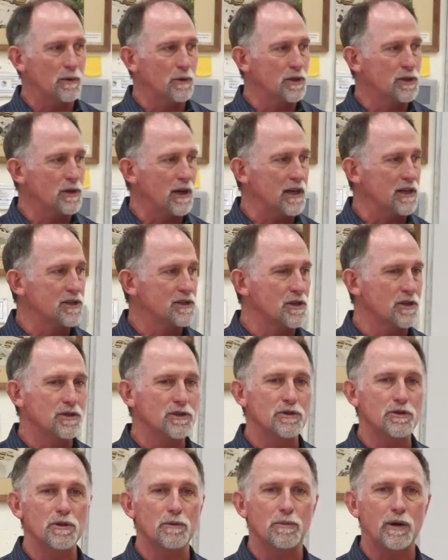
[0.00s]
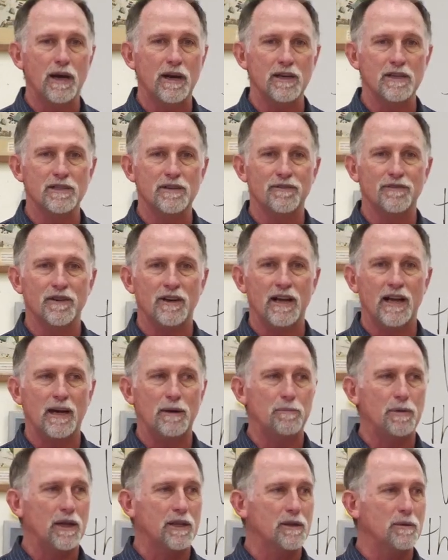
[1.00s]
would try to search through the brownies to figure out how to
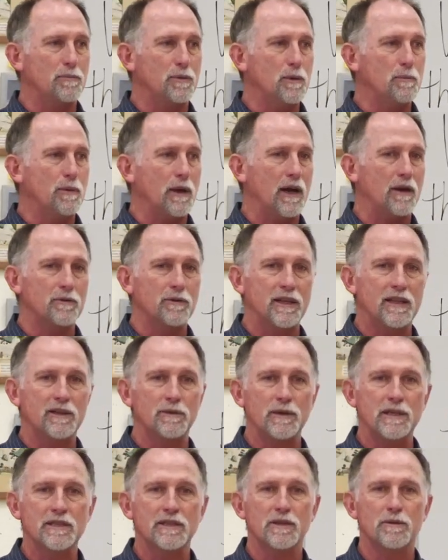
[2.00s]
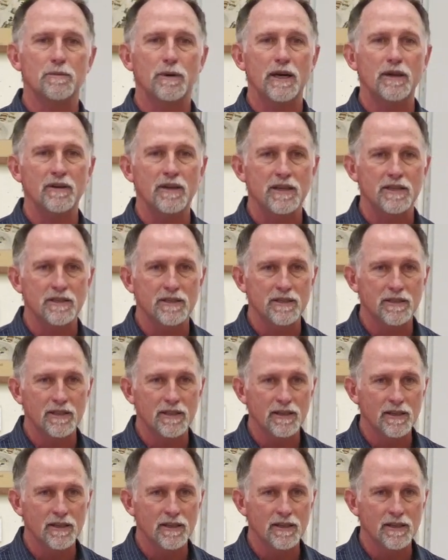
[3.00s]
pick the poop out and eat the rest of the brownies?